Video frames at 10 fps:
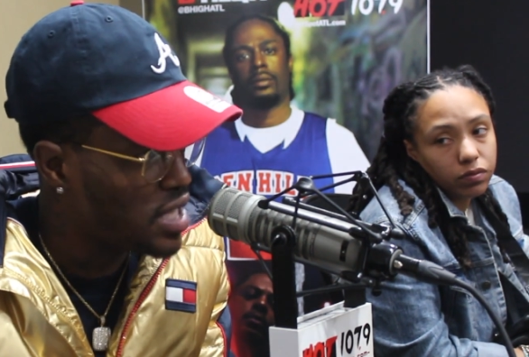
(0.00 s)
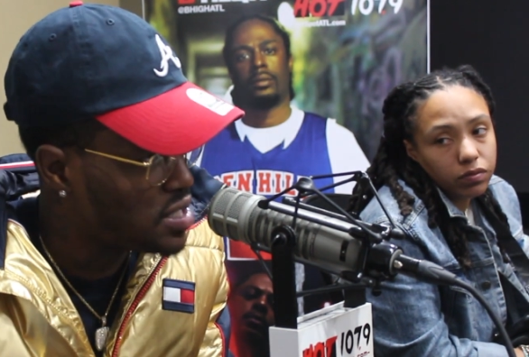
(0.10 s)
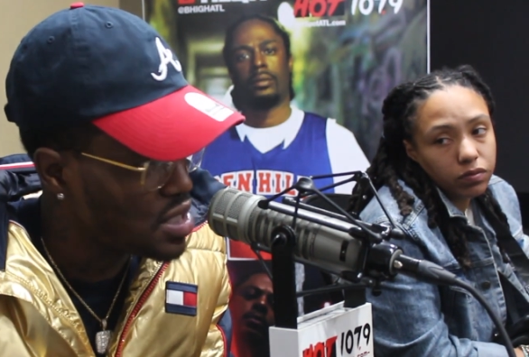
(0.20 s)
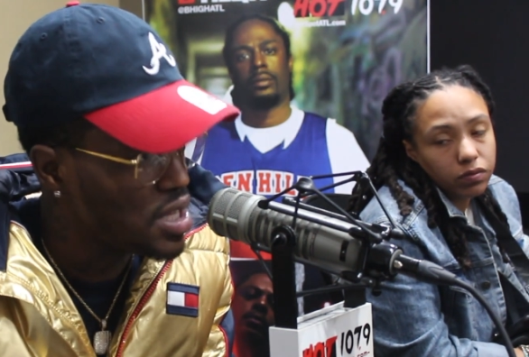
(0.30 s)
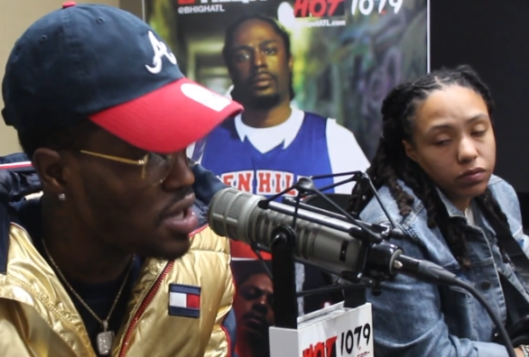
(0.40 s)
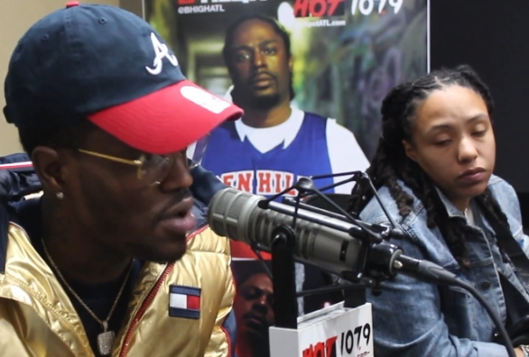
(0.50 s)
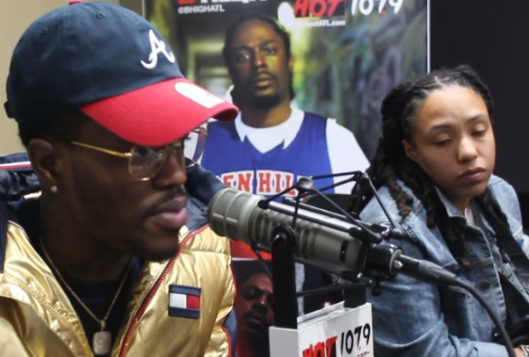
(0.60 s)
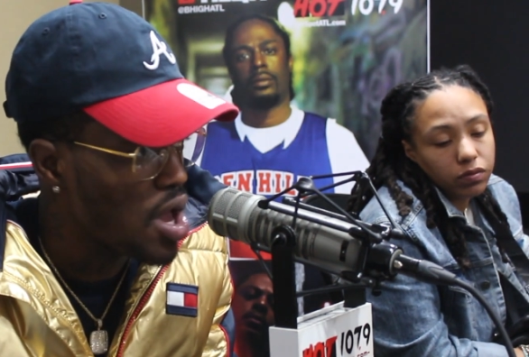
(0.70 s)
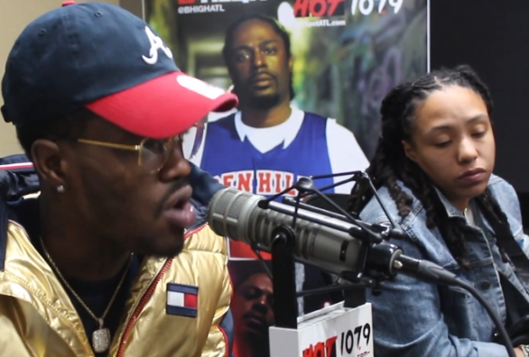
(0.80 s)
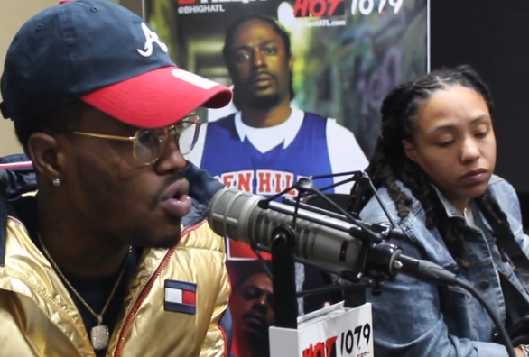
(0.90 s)
Speaker 1: ain't seen
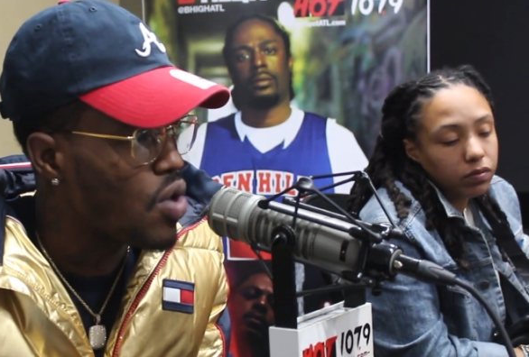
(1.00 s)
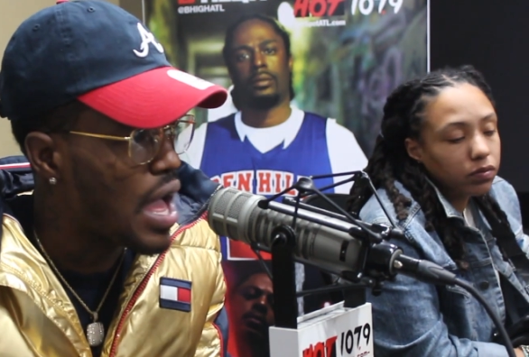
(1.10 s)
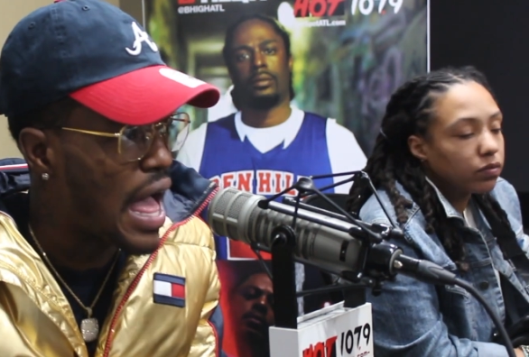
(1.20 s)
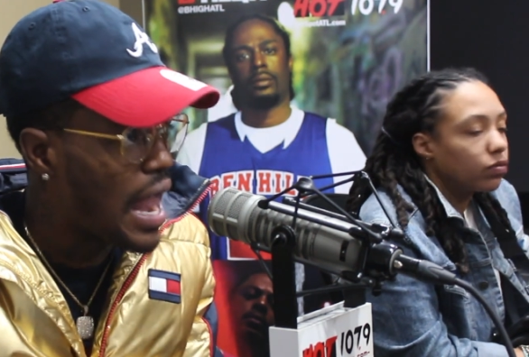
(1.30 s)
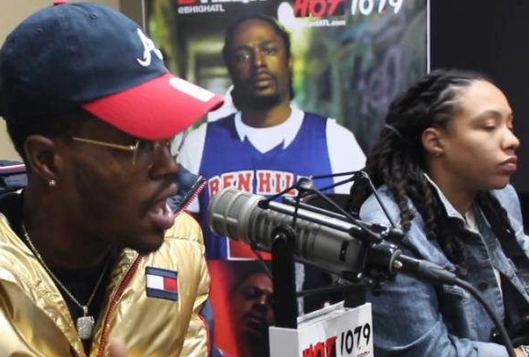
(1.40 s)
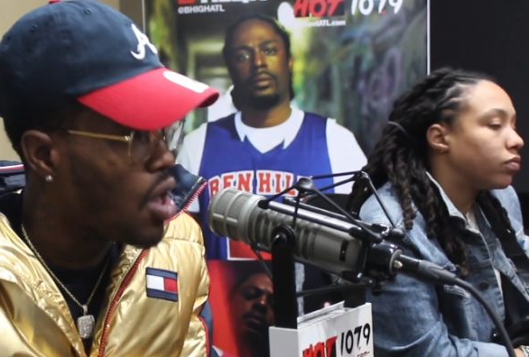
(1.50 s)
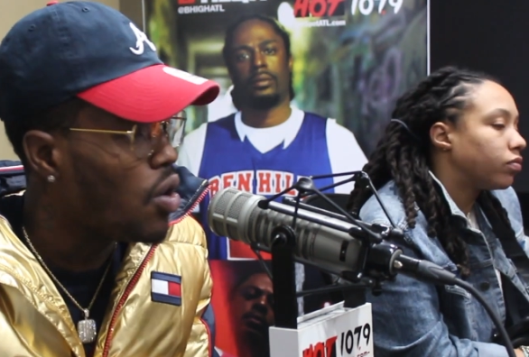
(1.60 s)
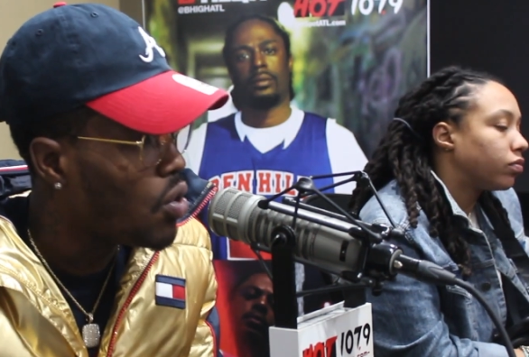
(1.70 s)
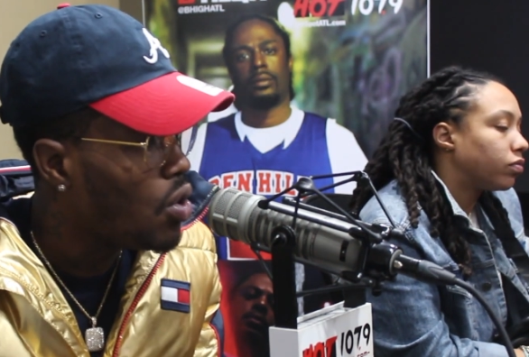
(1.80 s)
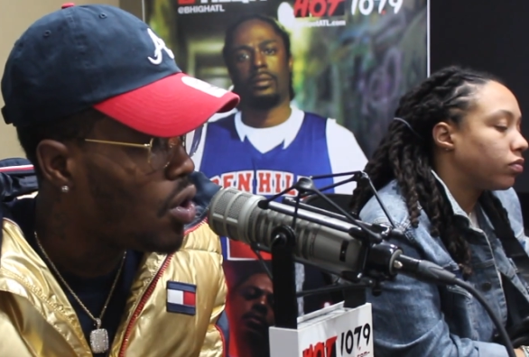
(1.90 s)
them in I don't know how
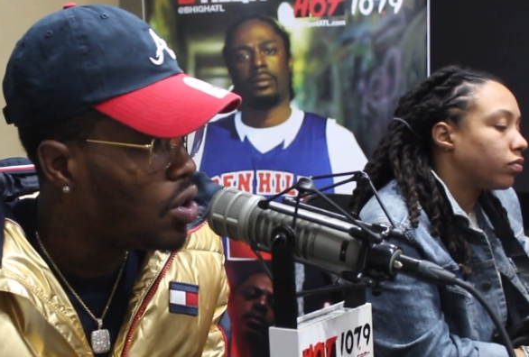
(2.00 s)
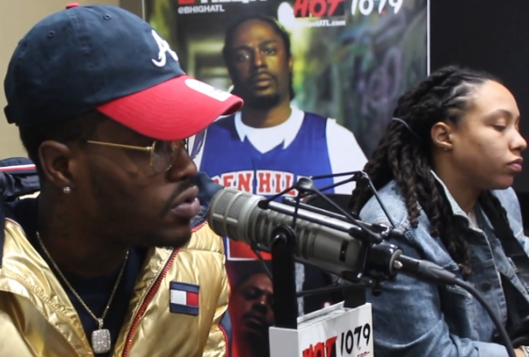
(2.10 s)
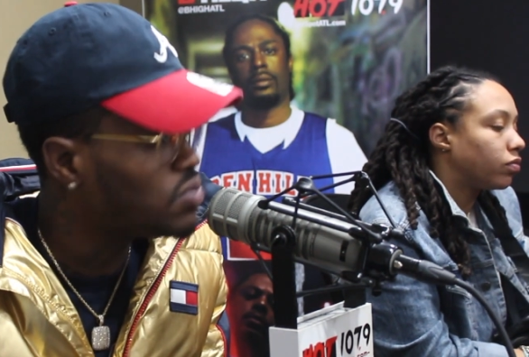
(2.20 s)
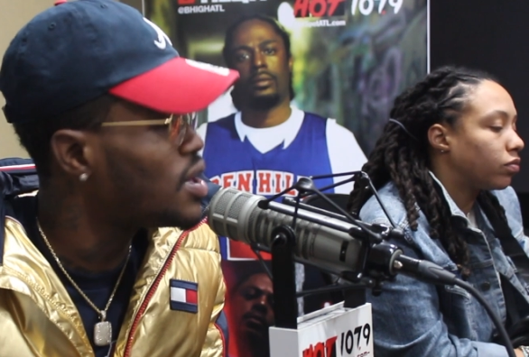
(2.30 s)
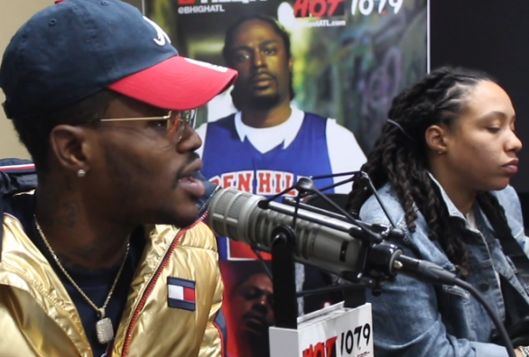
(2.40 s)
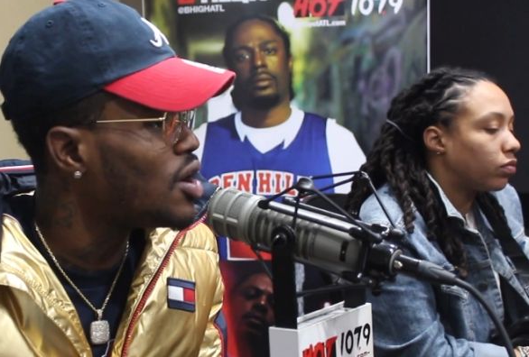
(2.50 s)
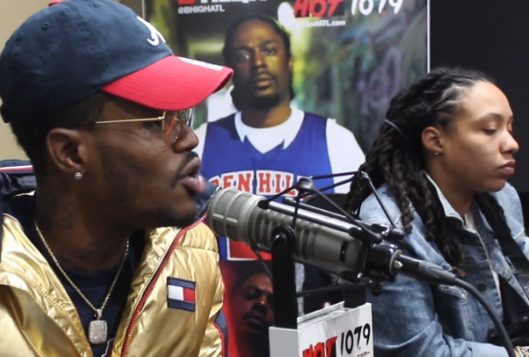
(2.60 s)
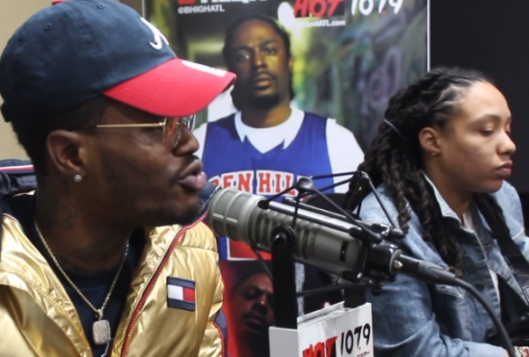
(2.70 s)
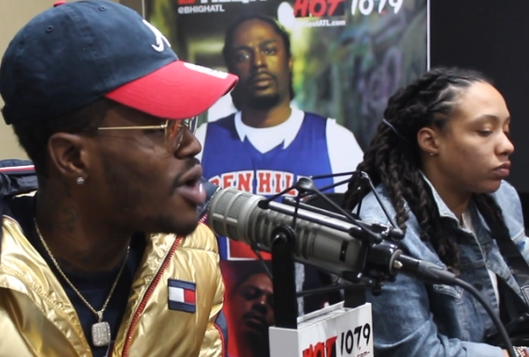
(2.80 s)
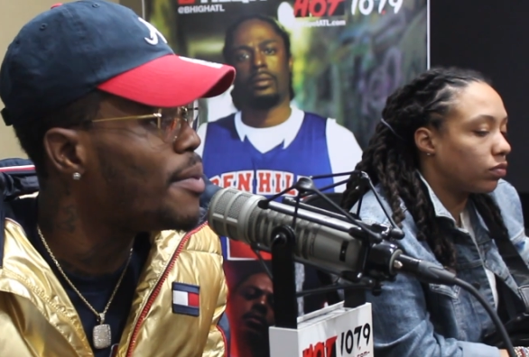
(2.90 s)
long. I go. Soon as I
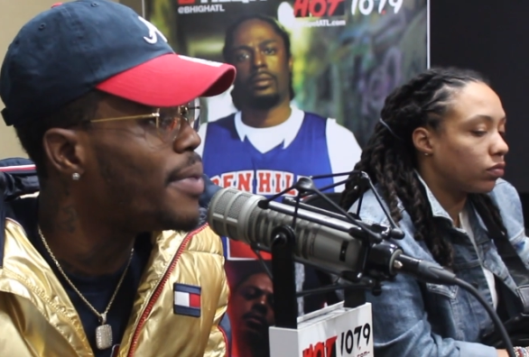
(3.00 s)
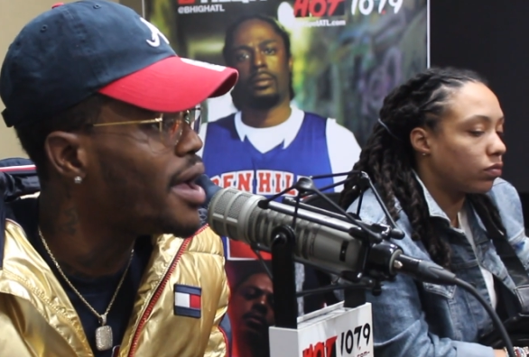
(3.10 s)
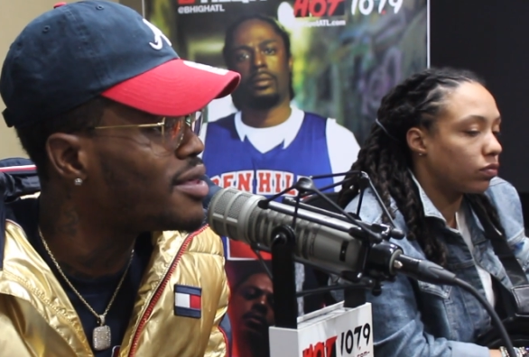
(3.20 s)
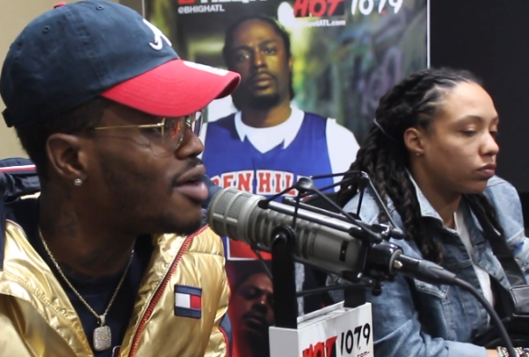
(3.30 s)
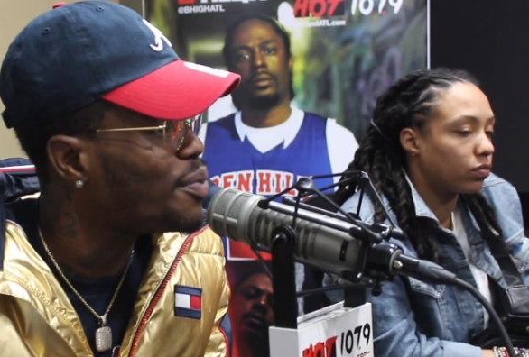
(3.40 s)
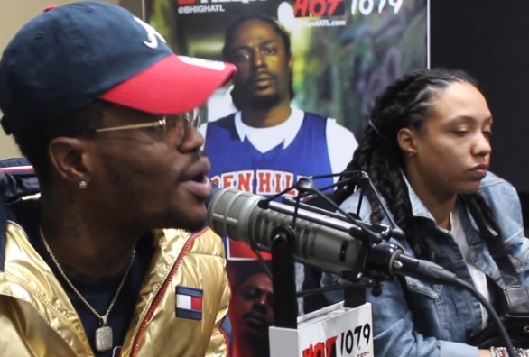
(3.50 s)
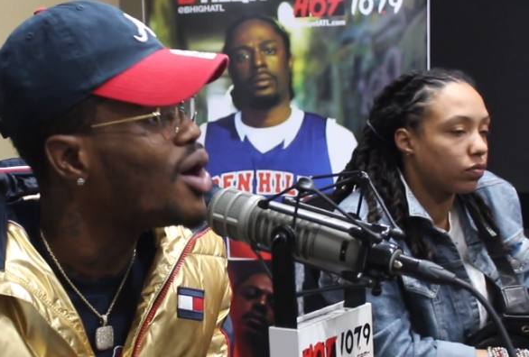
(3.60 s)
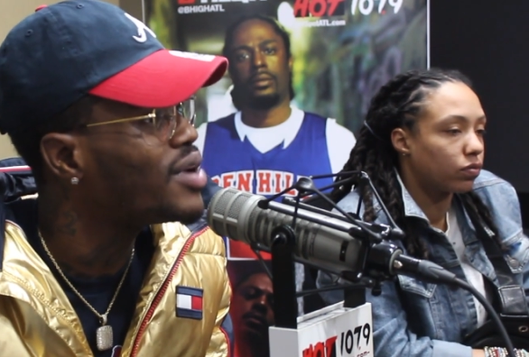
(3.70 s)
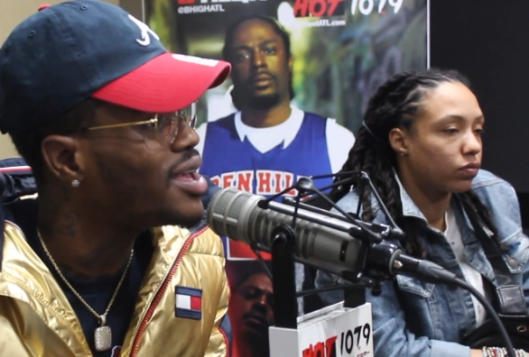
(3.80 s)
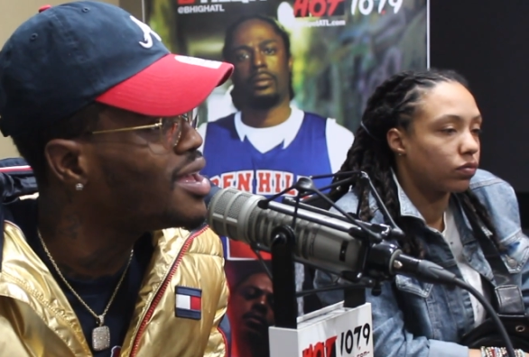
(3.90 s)
get home, drop my bags off, I'm
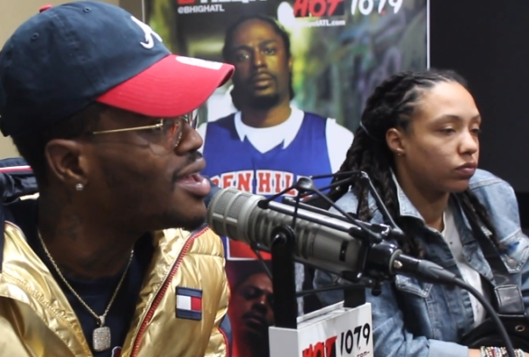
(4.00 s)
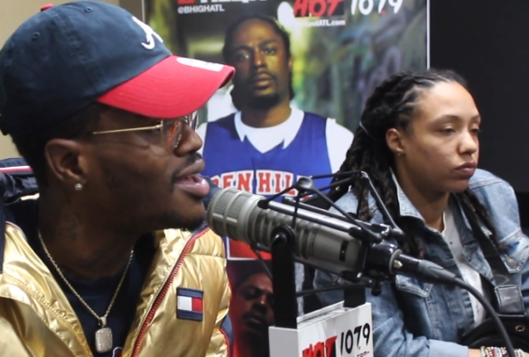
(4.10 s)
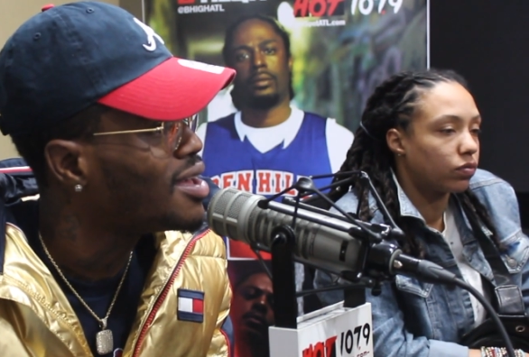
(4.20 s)
gone again.